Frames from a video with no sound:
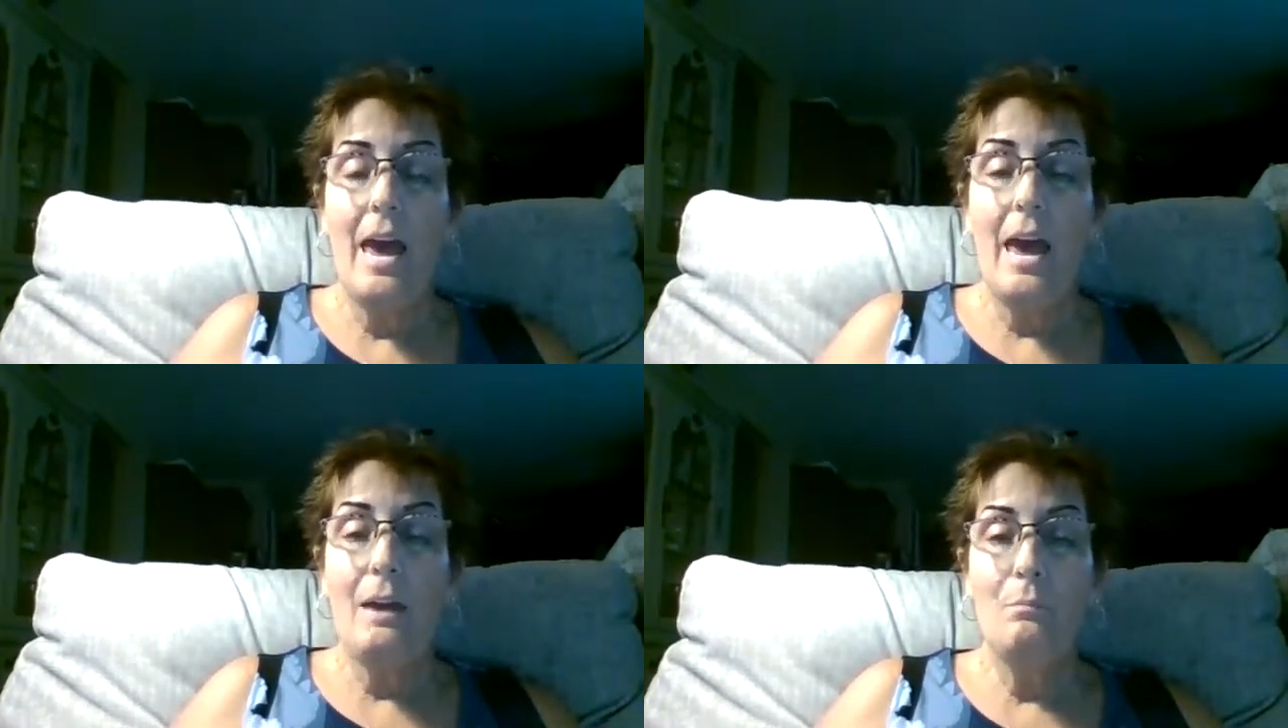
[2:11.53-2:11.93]

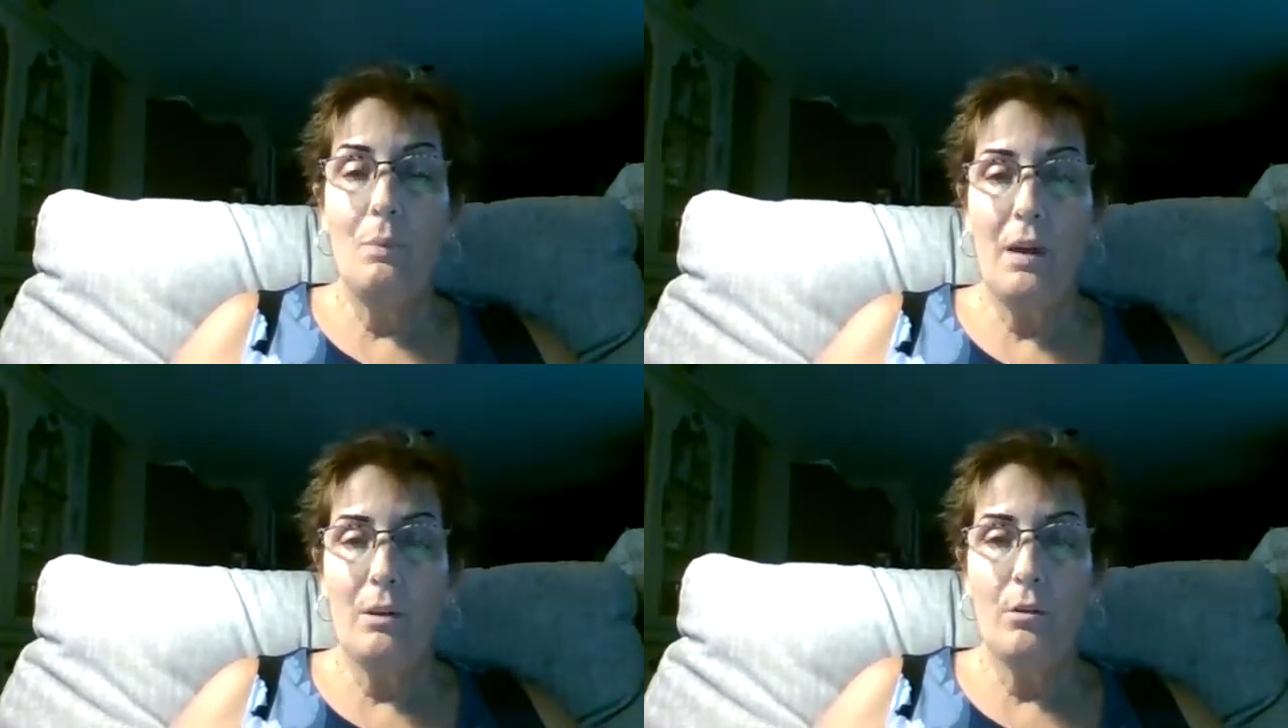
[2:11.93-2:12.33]
and
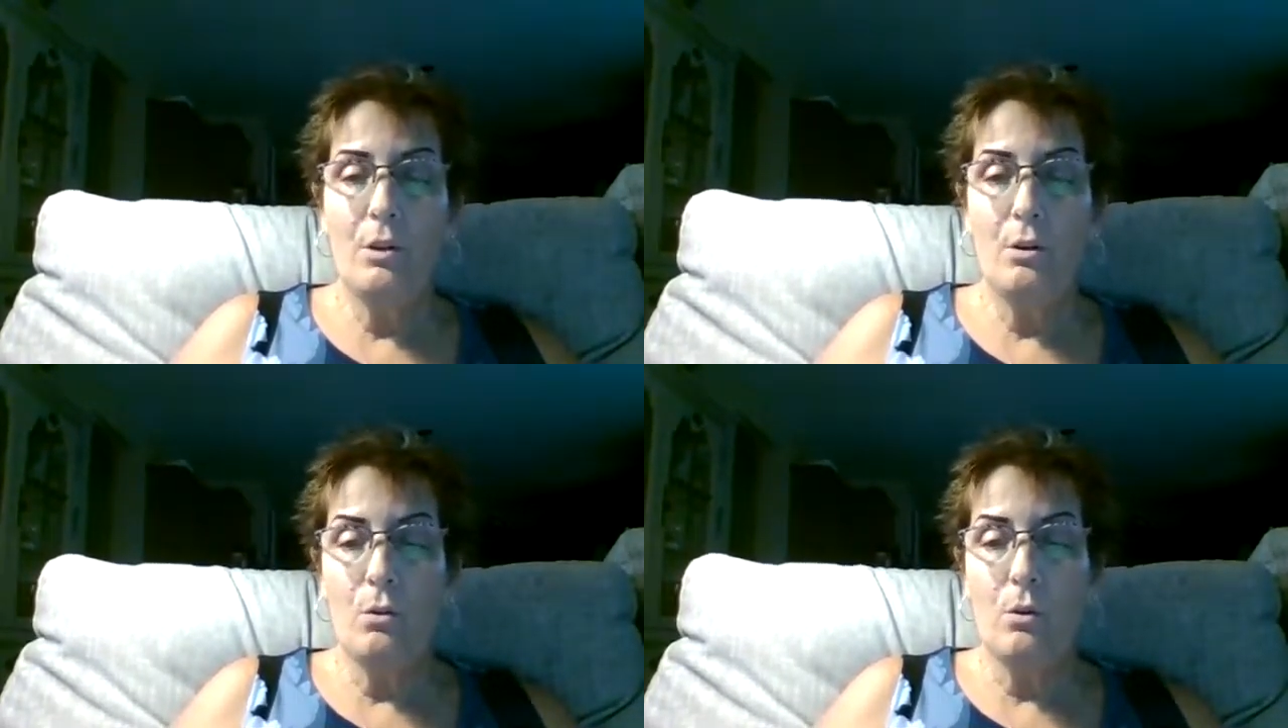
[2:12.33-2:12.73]
better
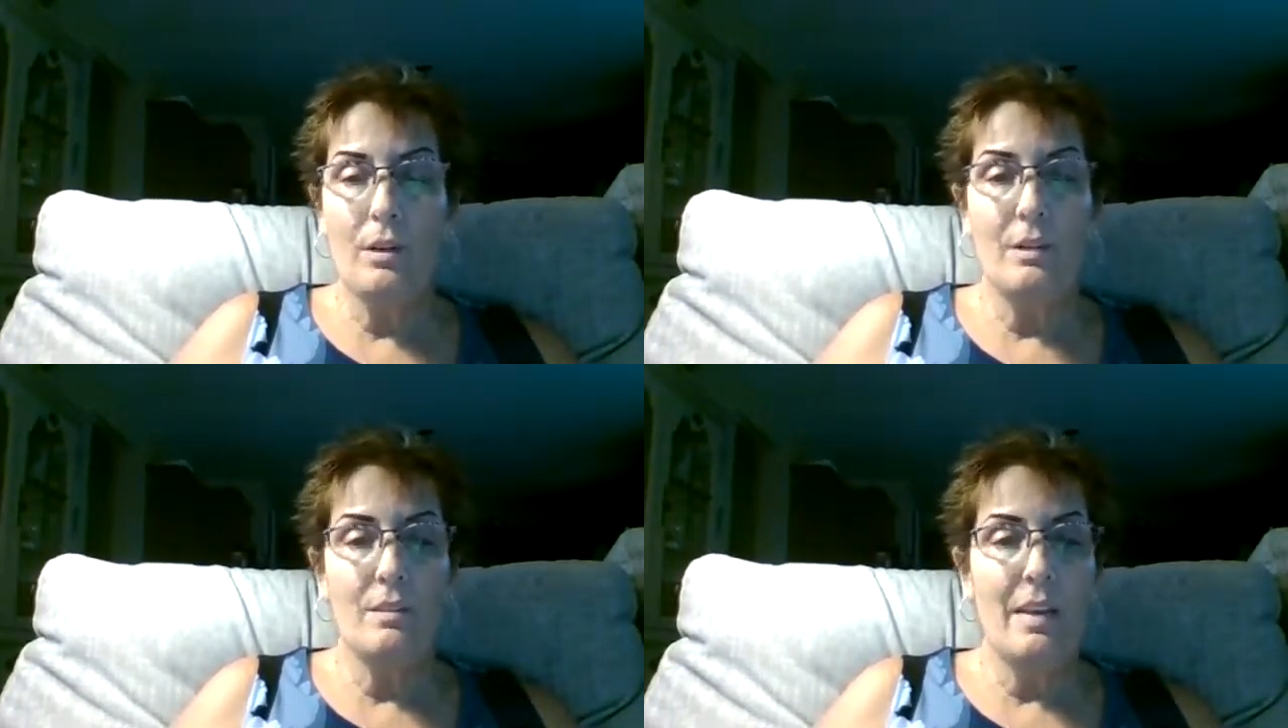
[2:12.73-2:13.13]
your
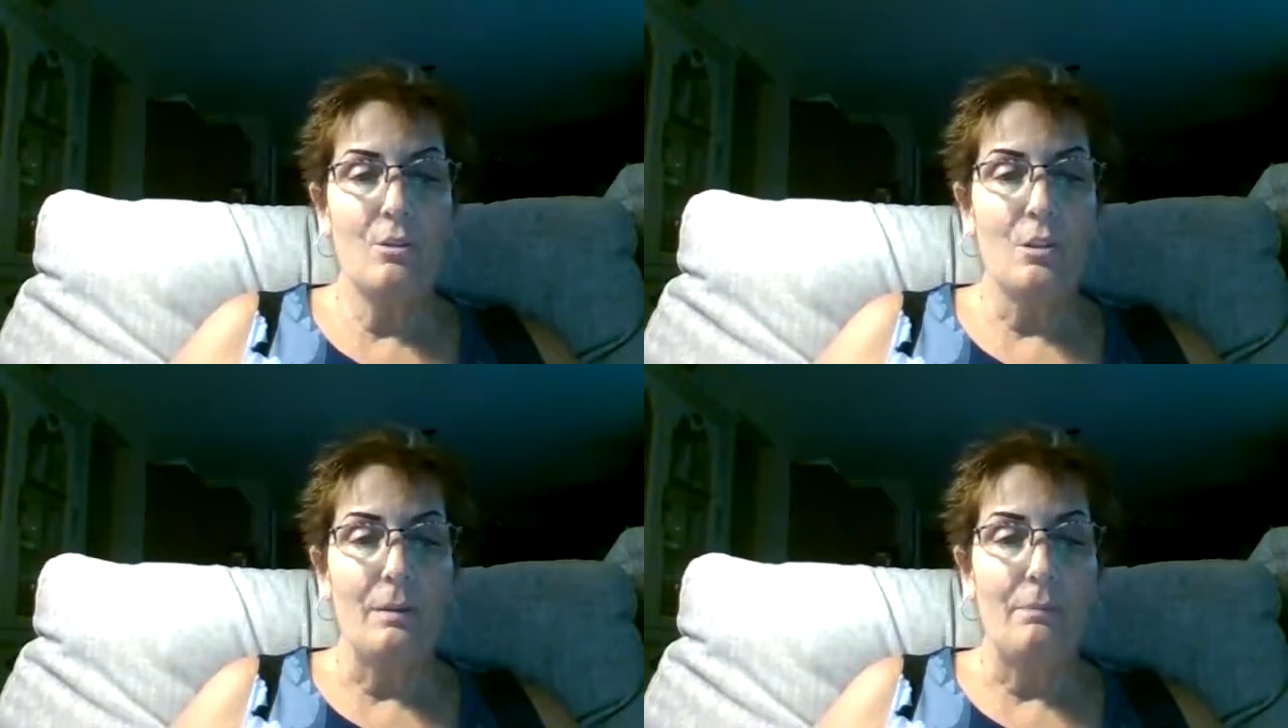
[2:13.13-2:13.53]

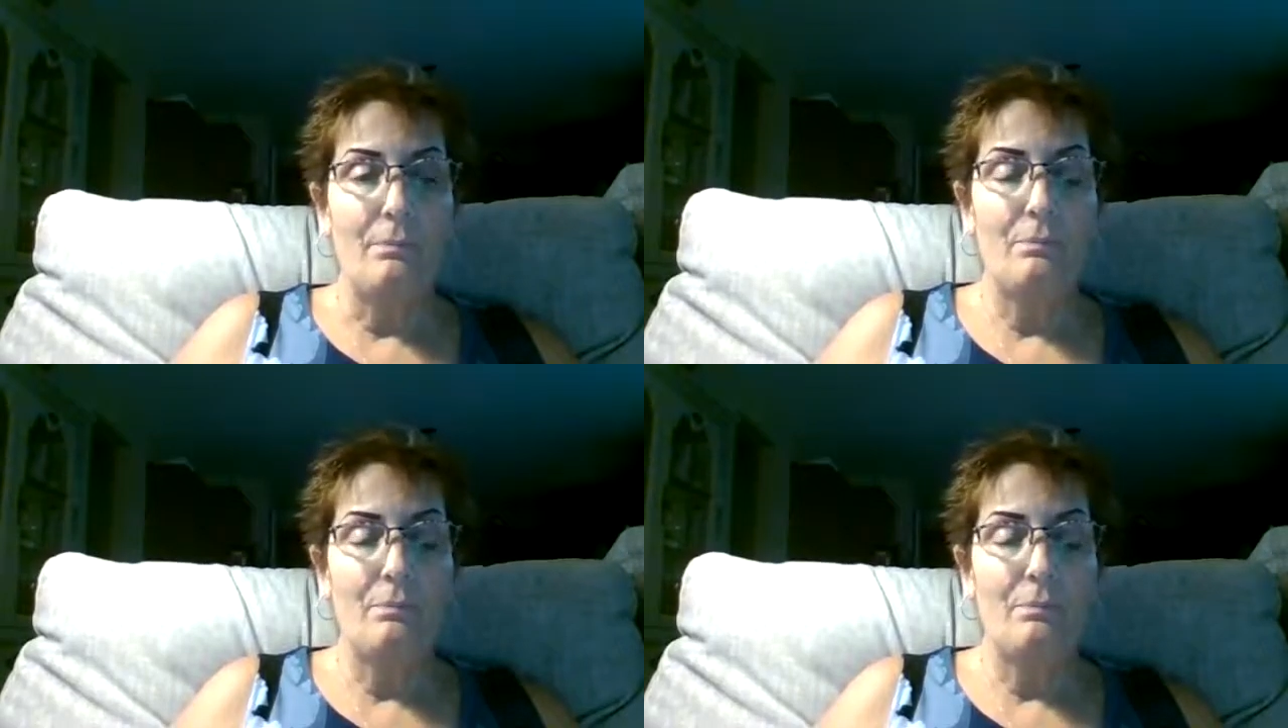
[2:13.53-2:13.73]
organization.